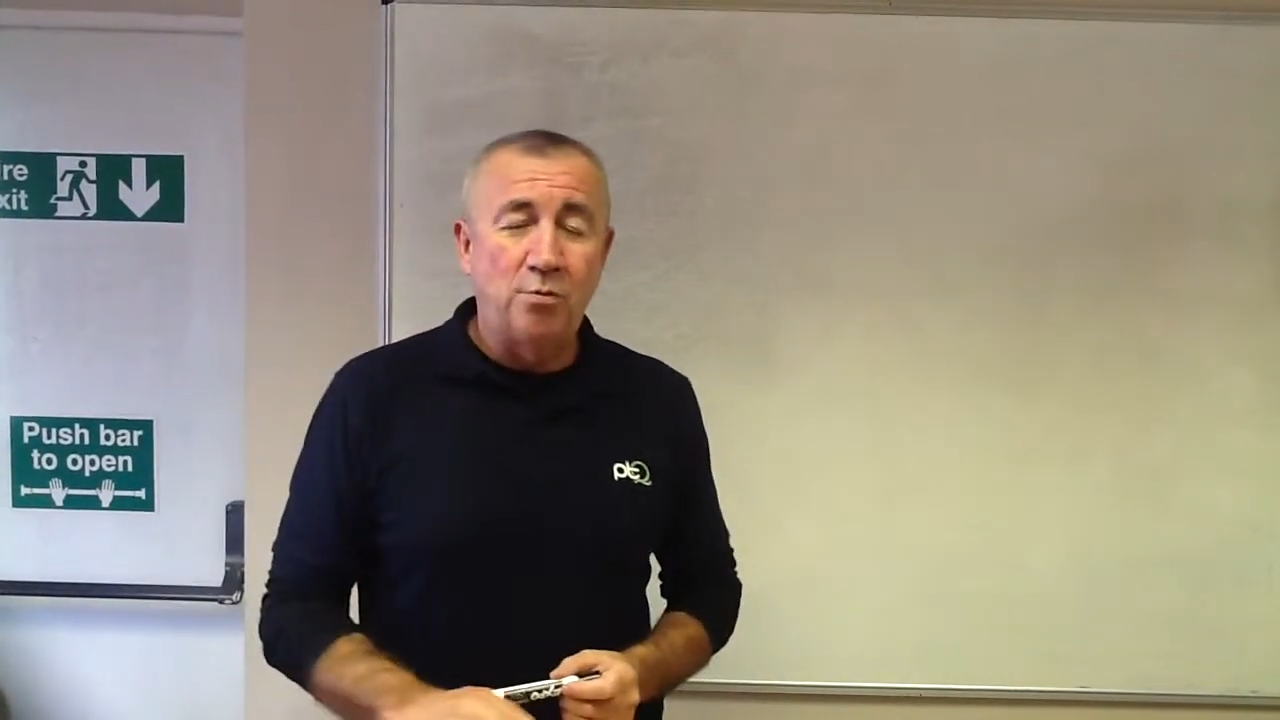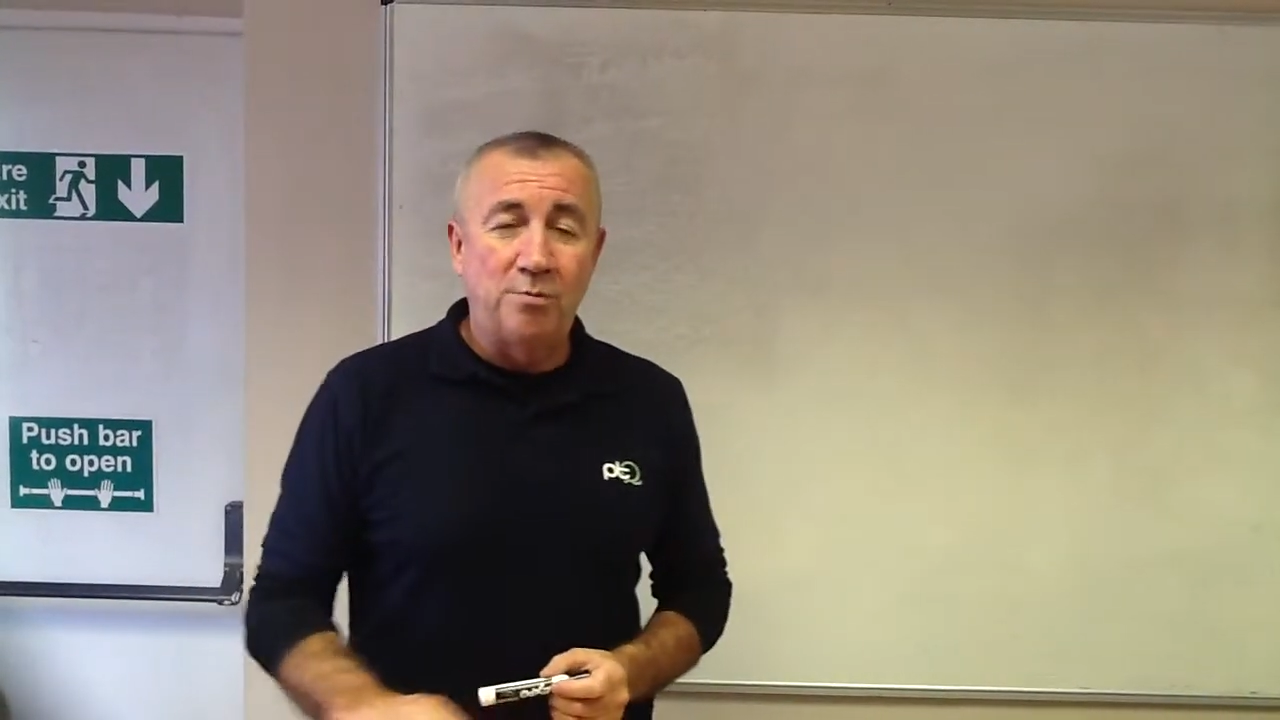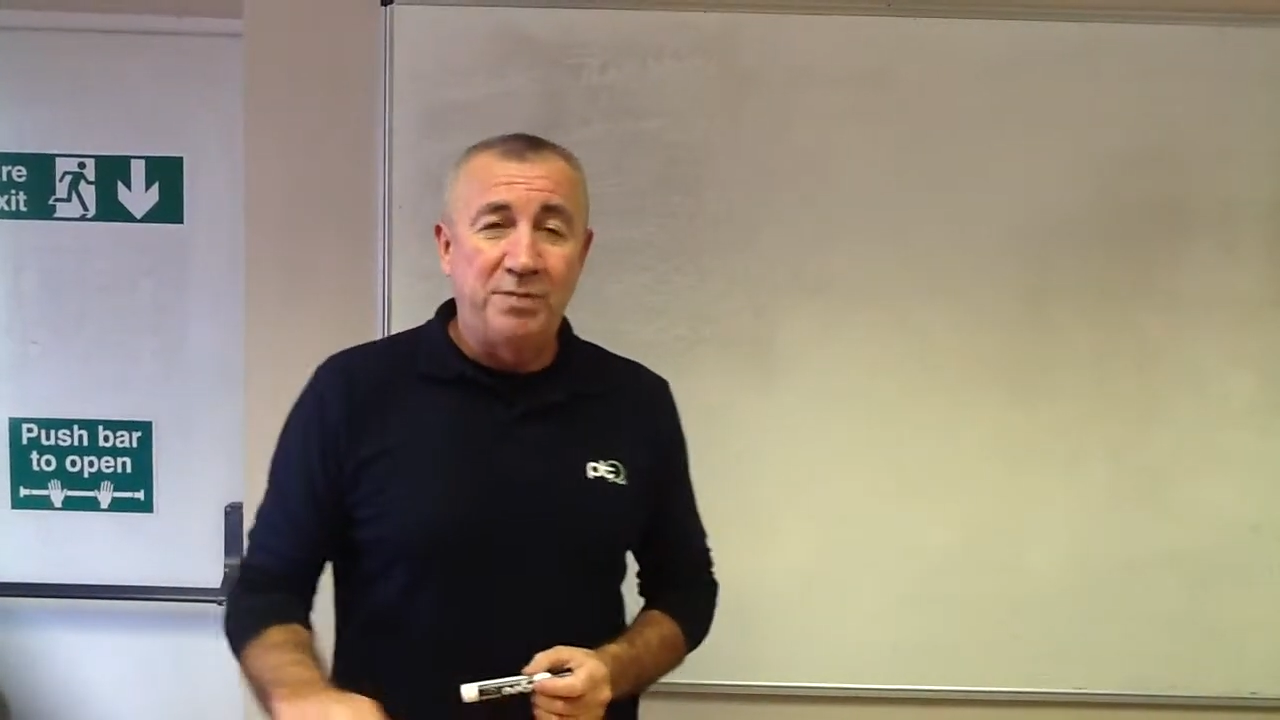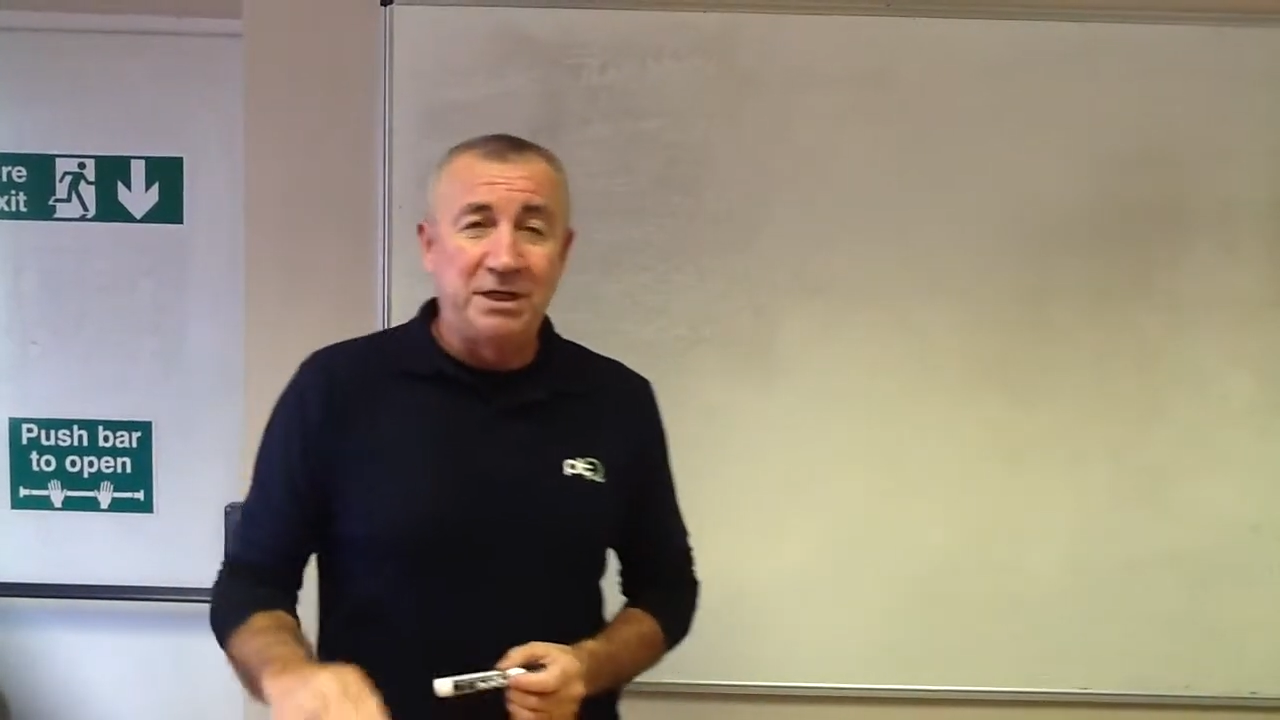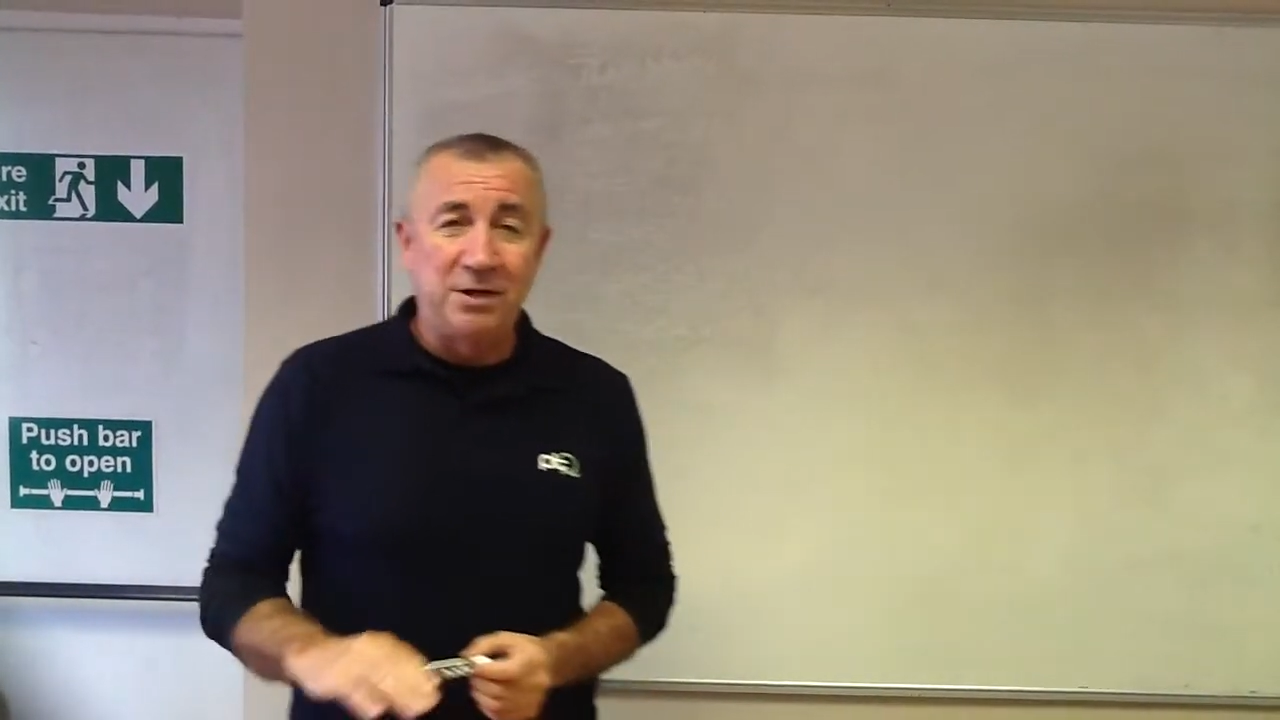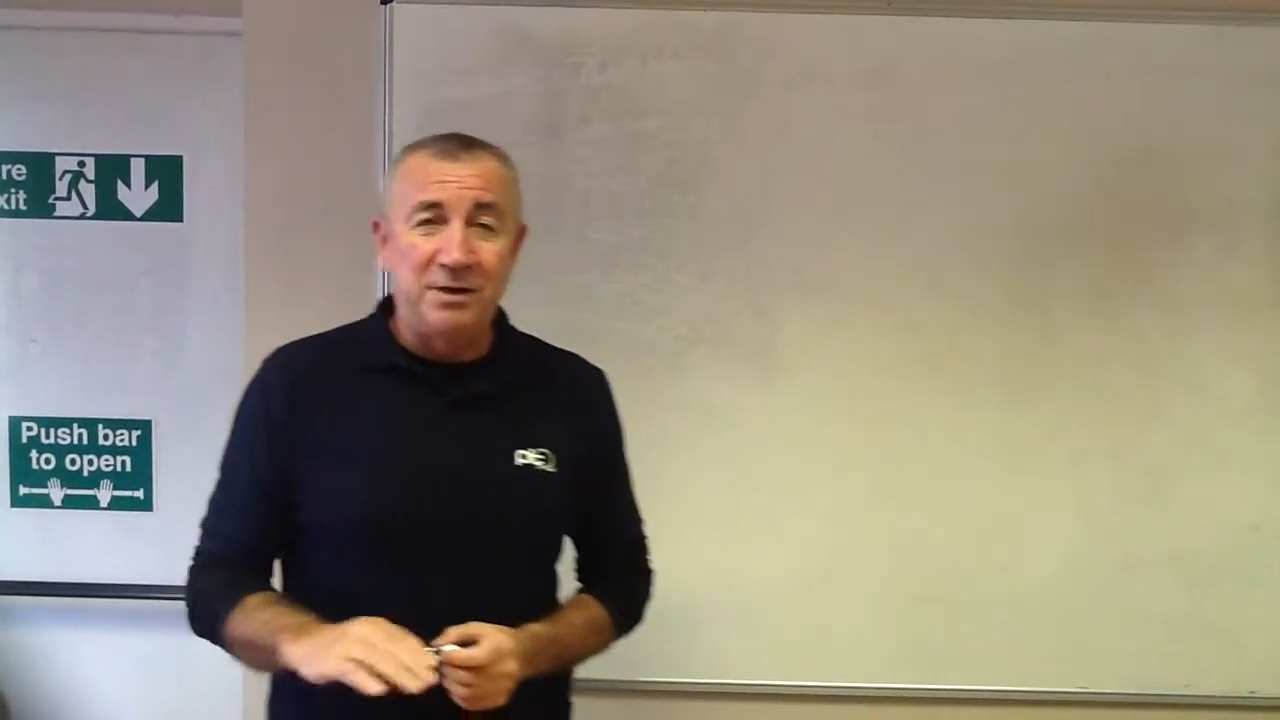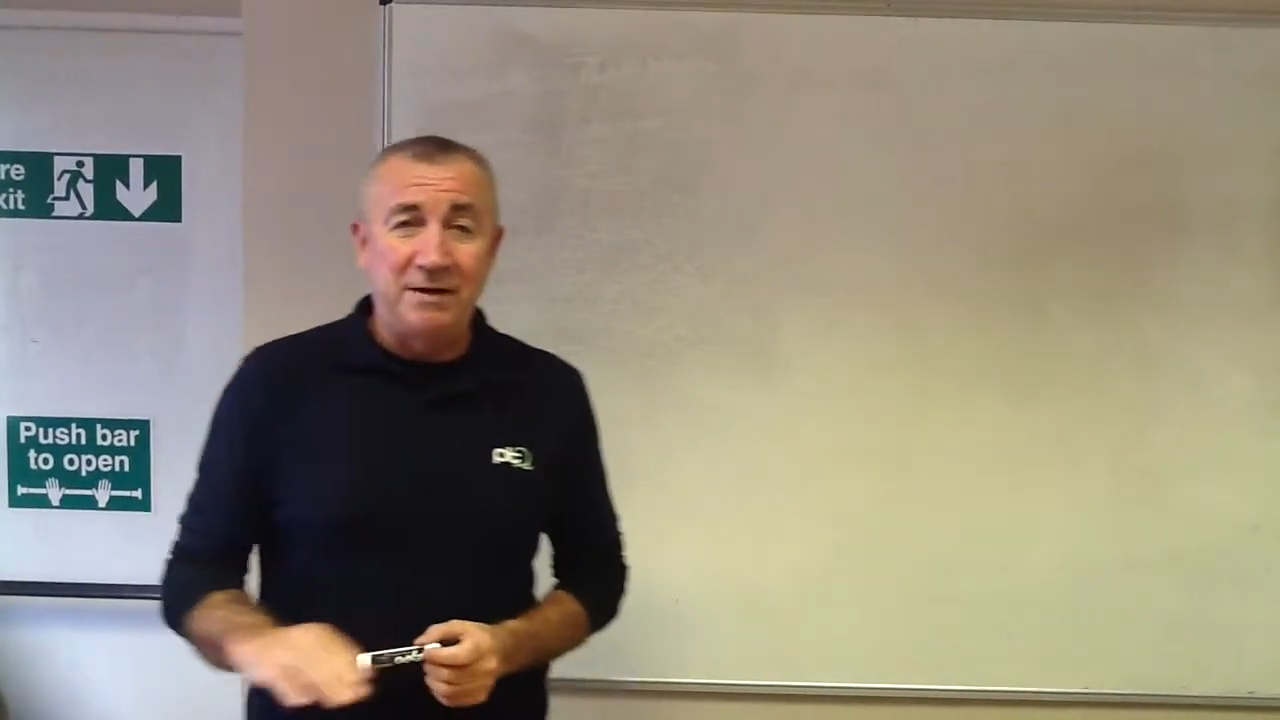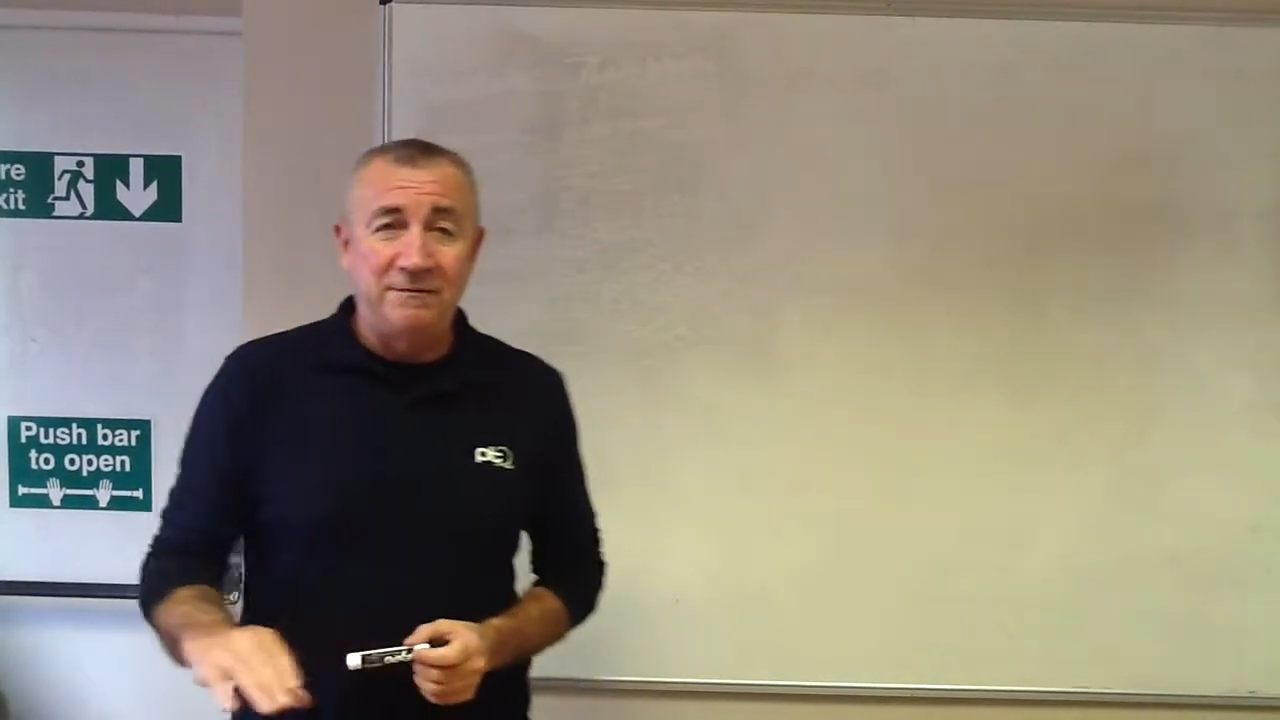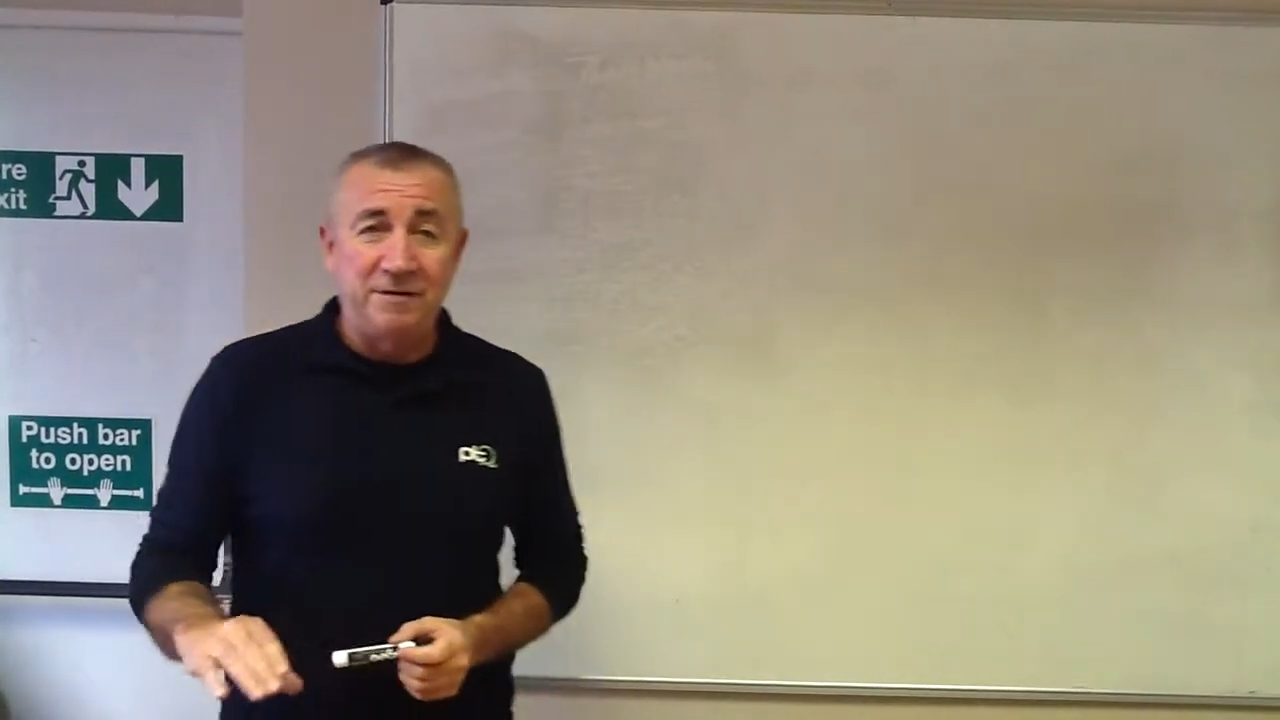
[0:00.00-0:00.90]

would be doing